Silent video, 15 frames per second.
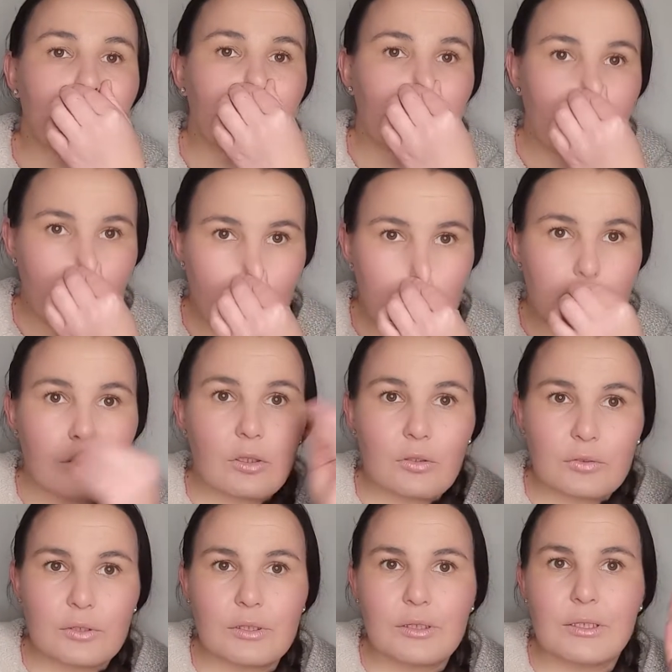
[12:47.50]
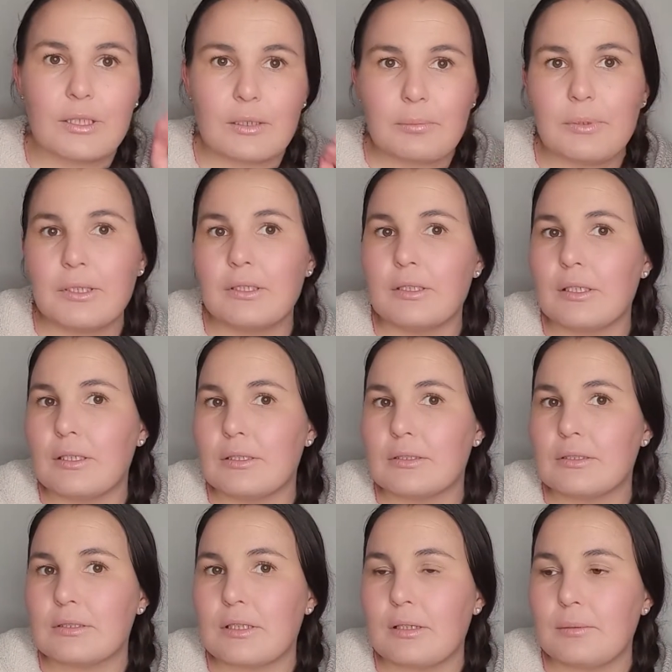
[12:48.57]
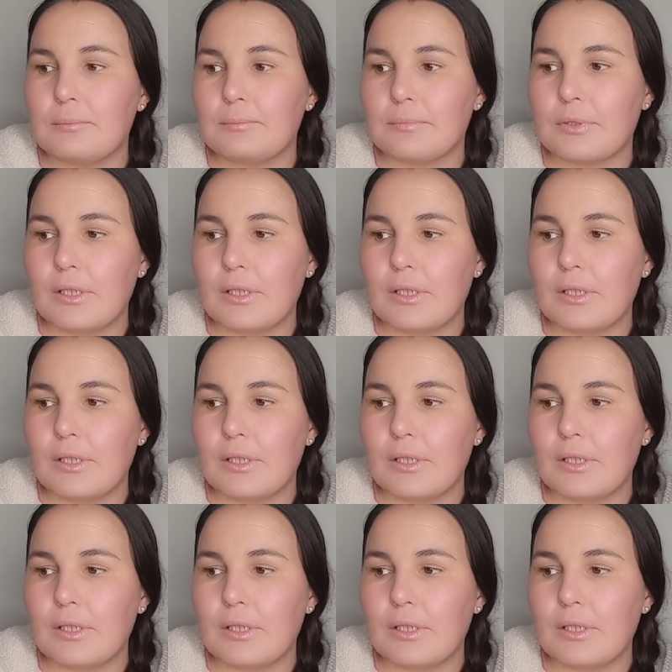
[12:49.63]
right after the ribbing there's some